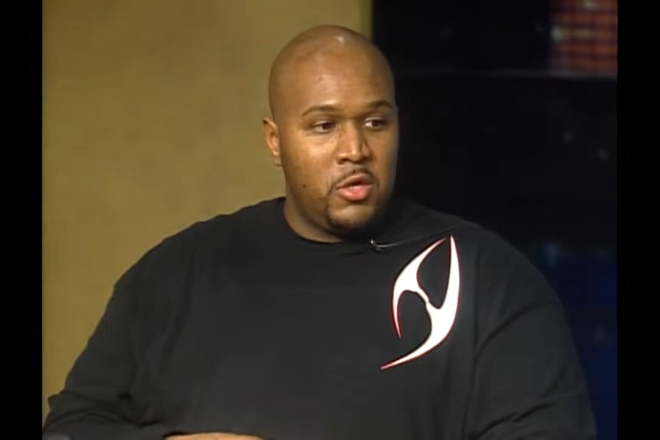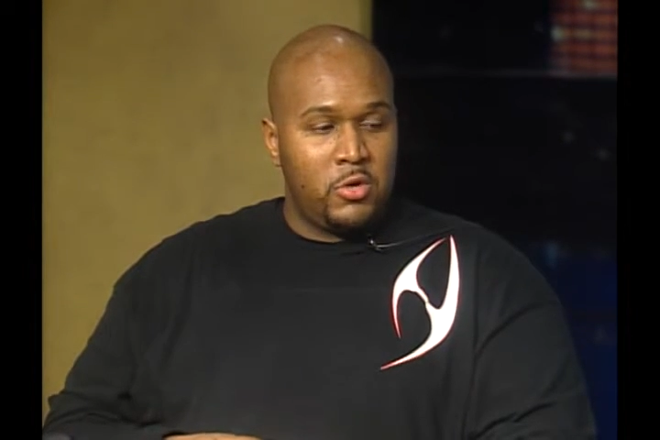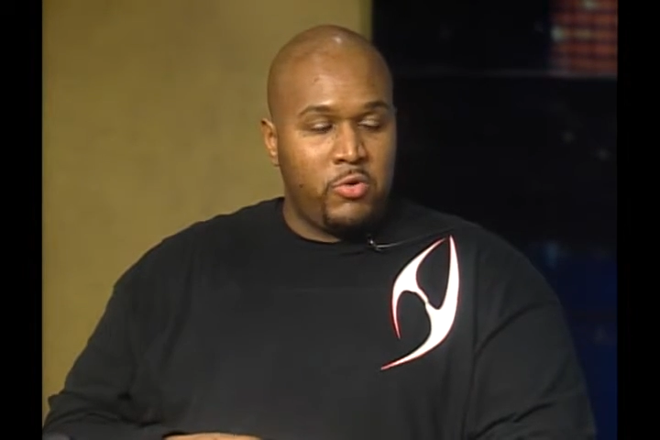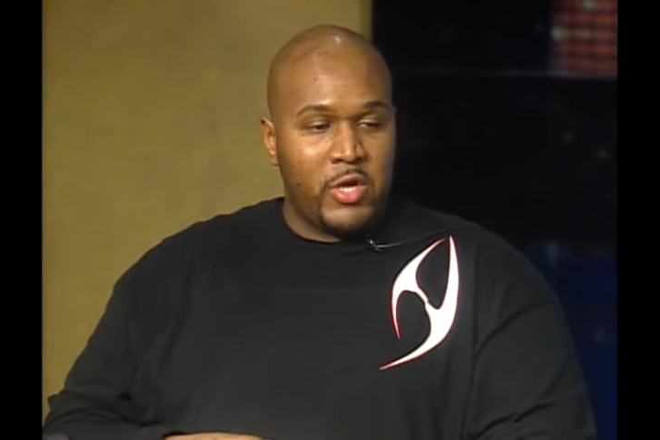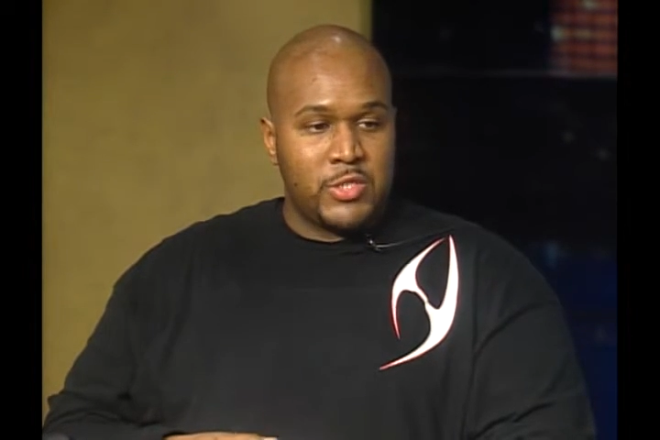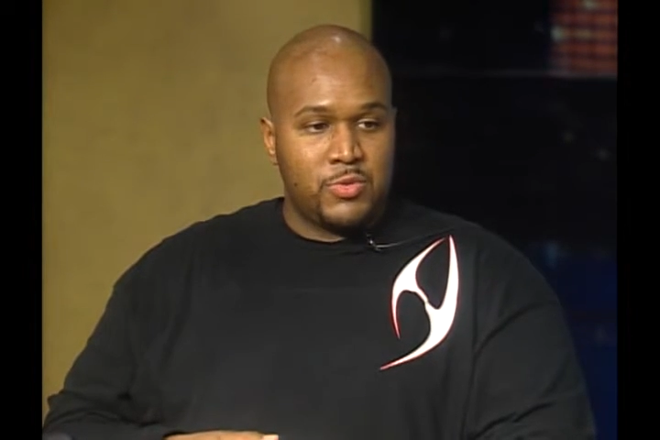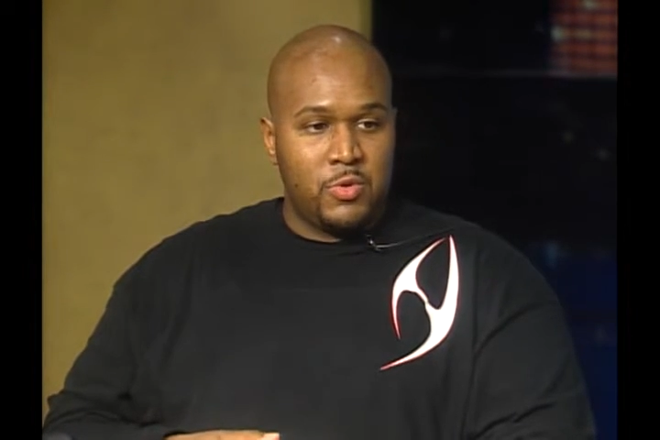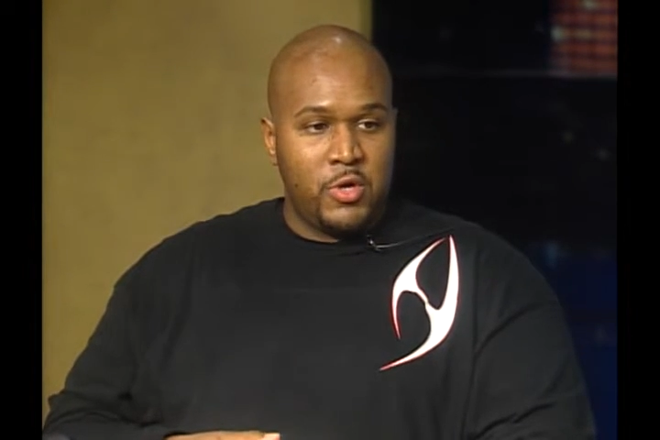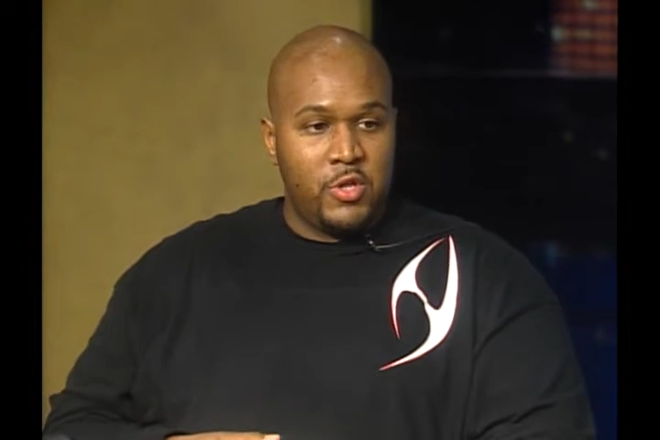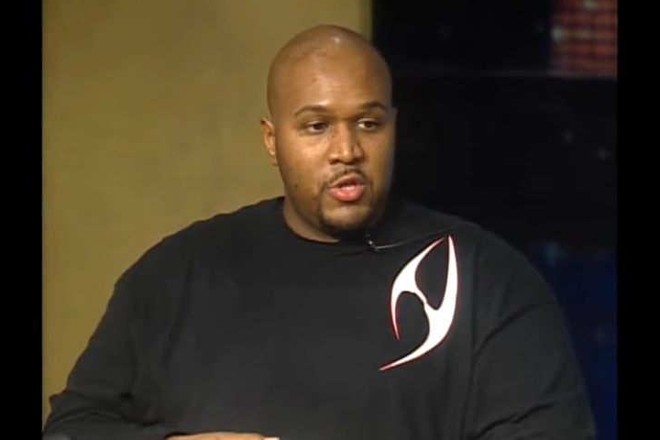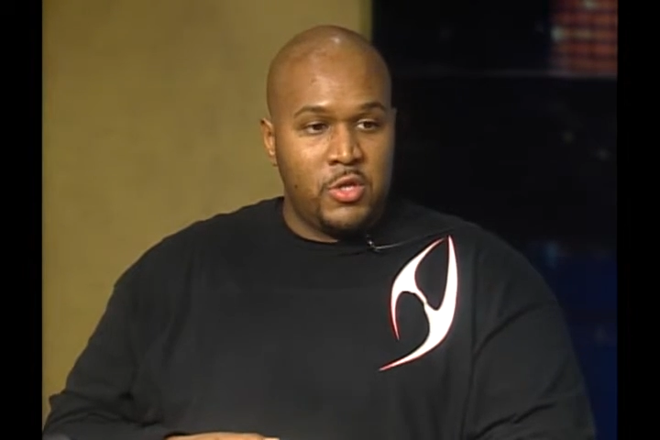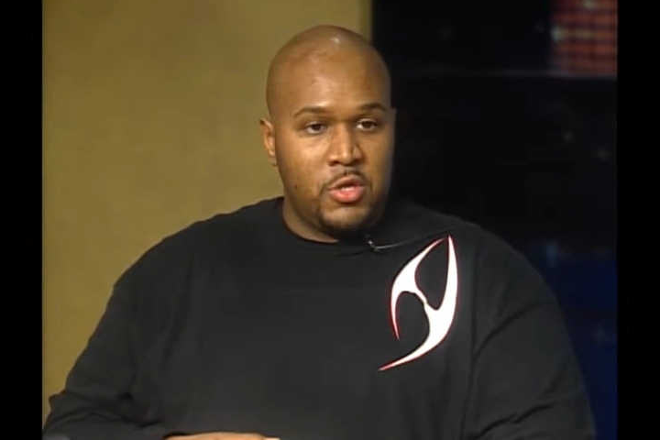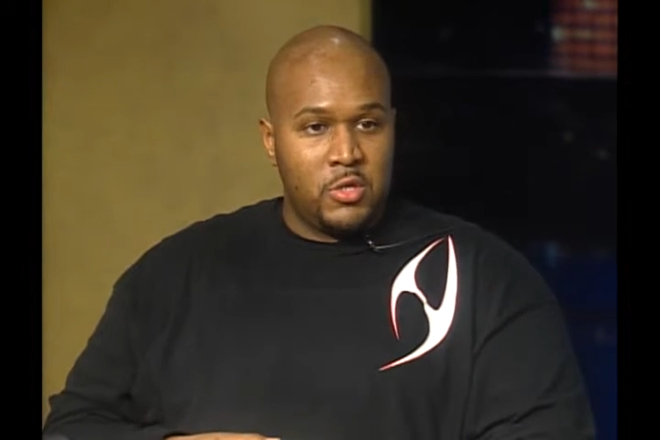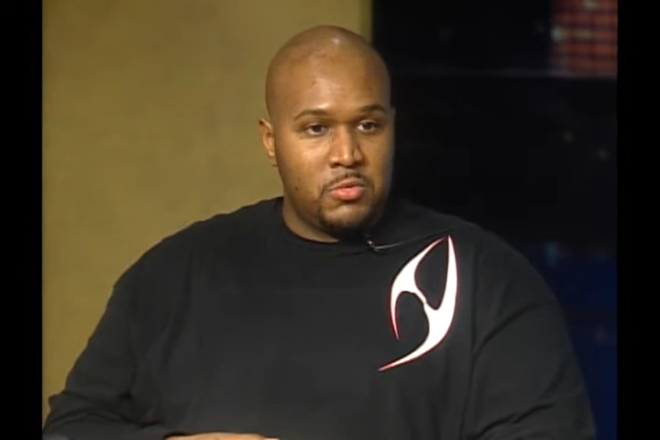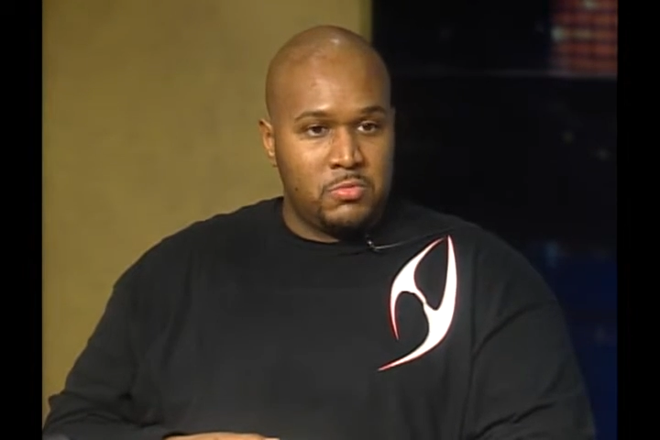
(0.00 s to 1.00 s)
Graduated
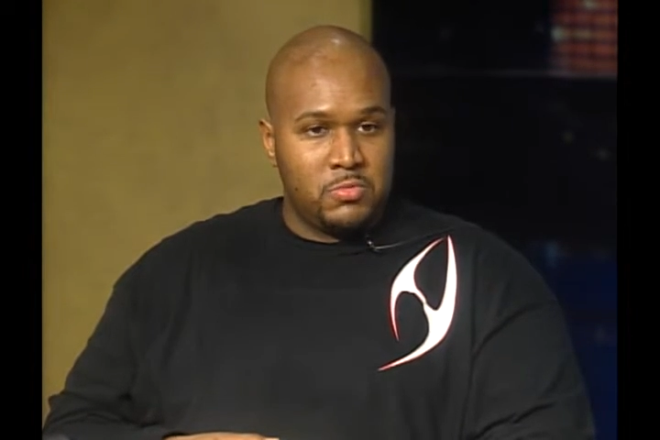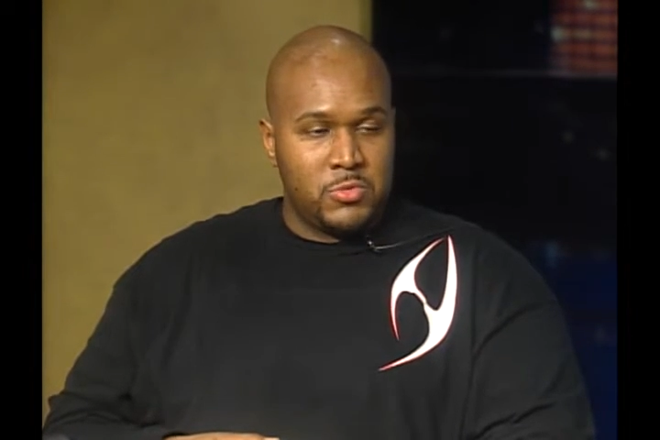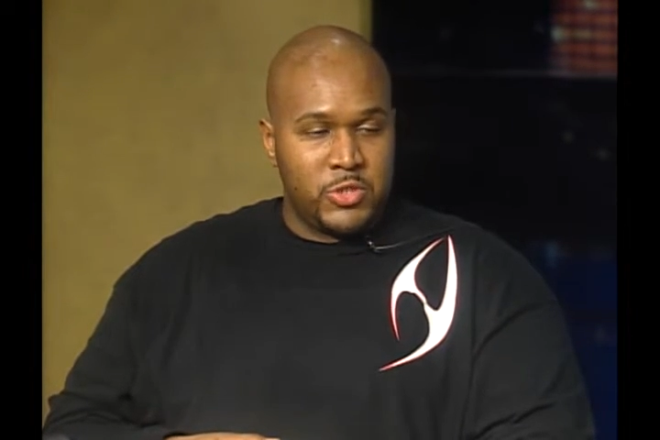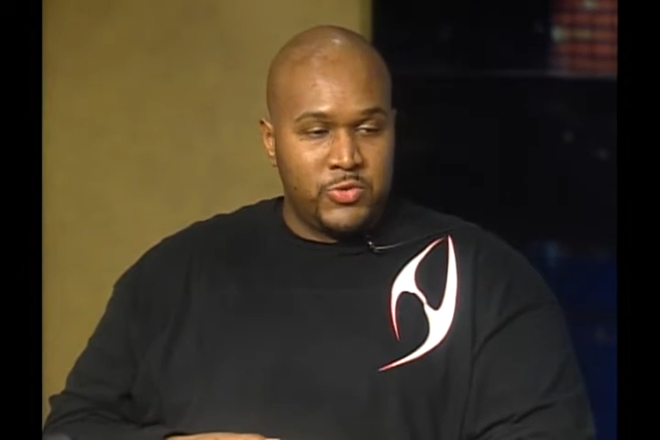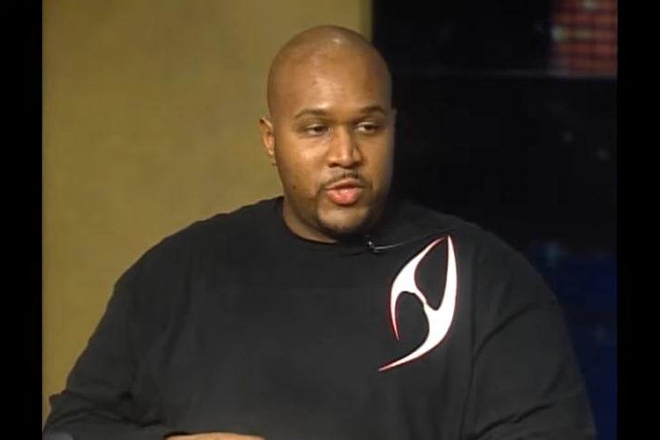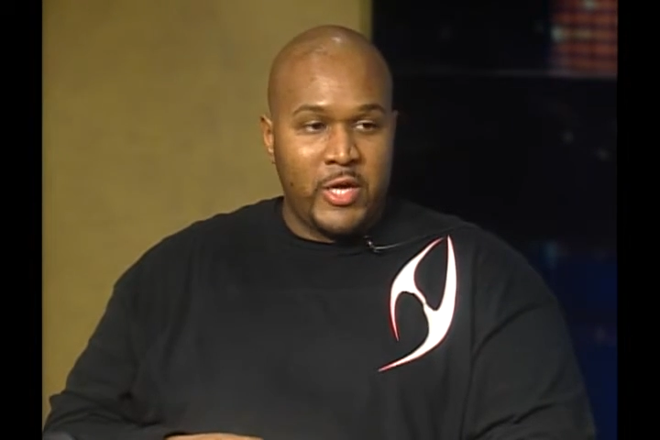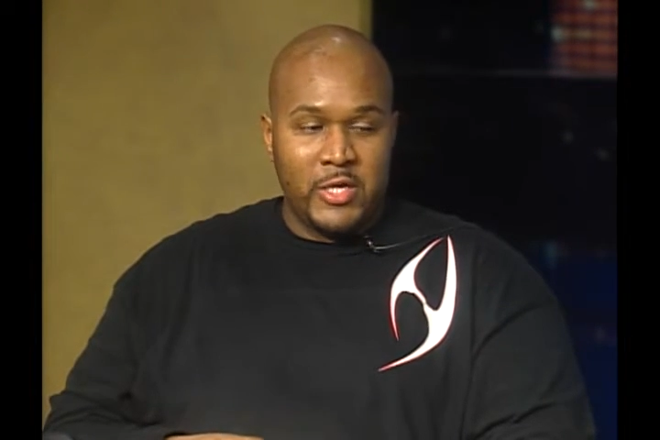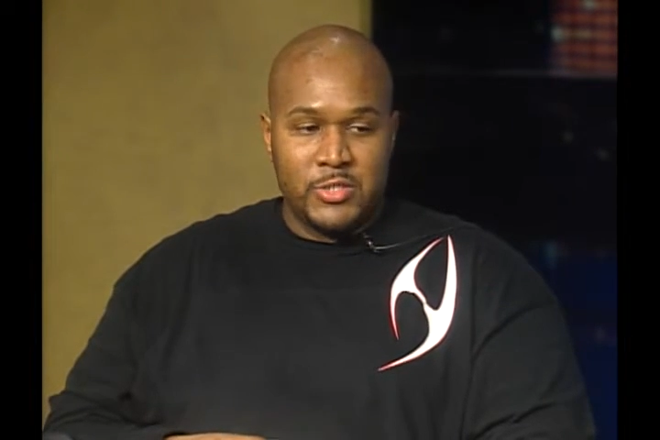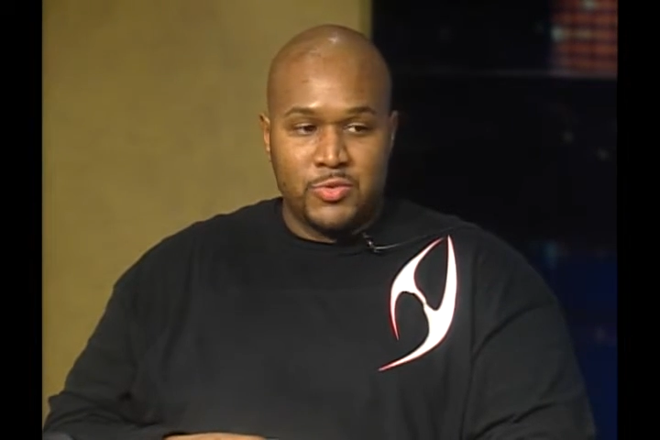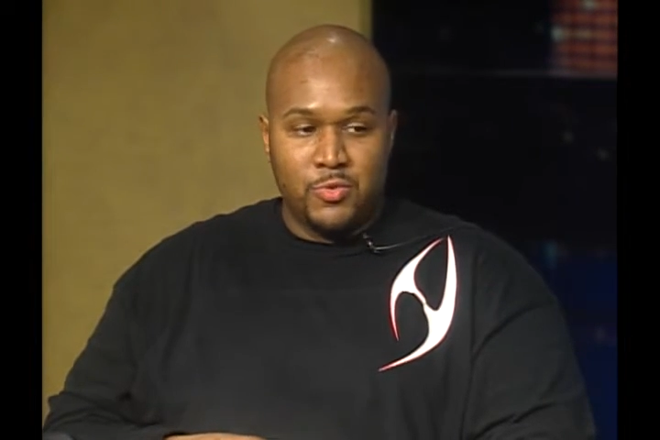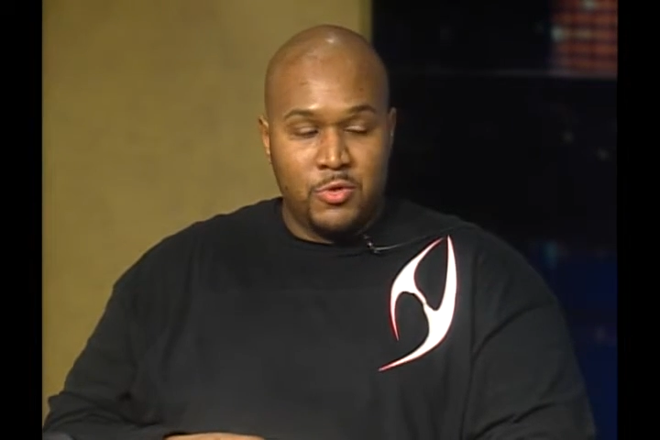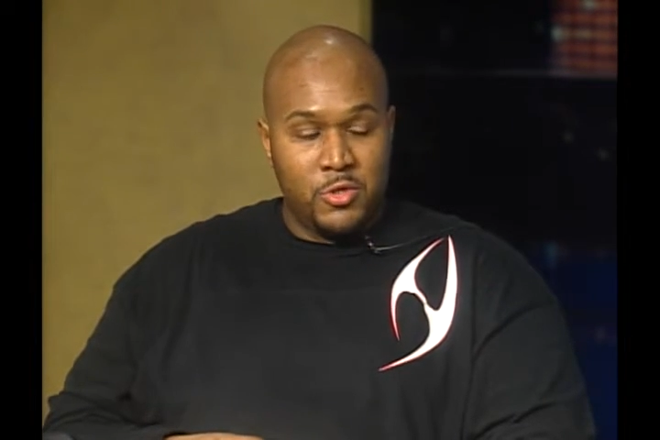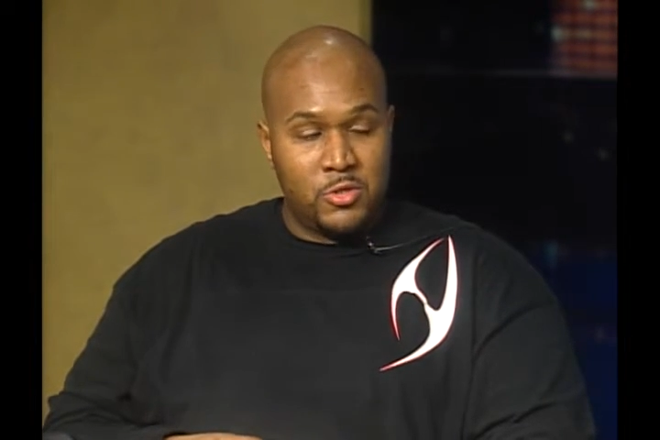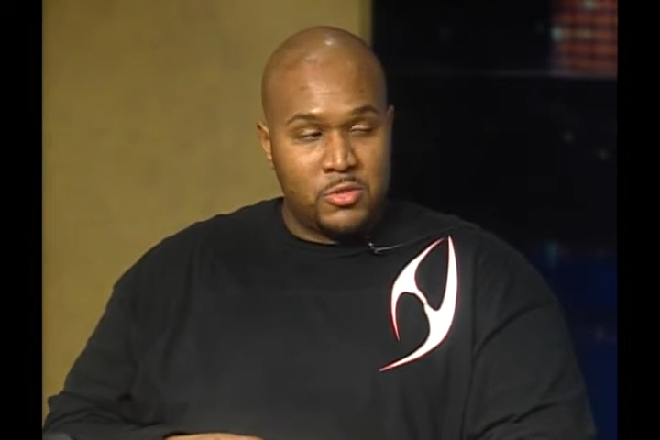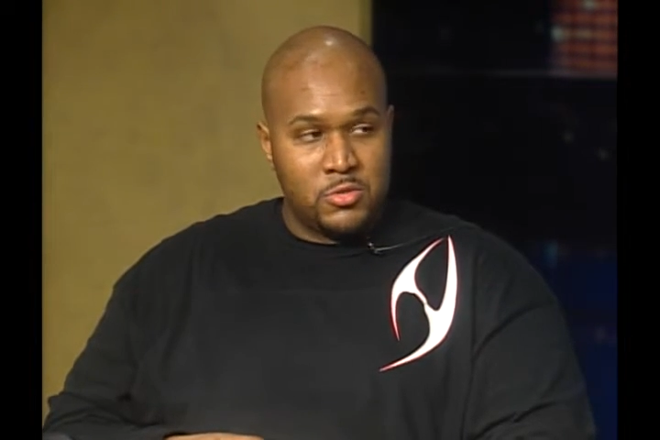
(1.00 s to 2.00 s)
in
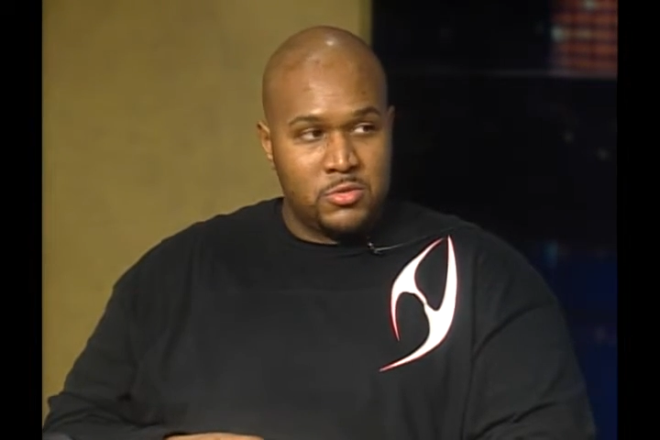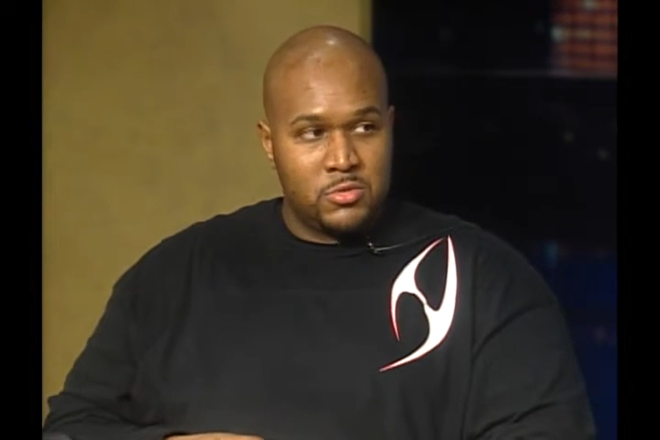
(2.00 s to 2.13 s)
2001.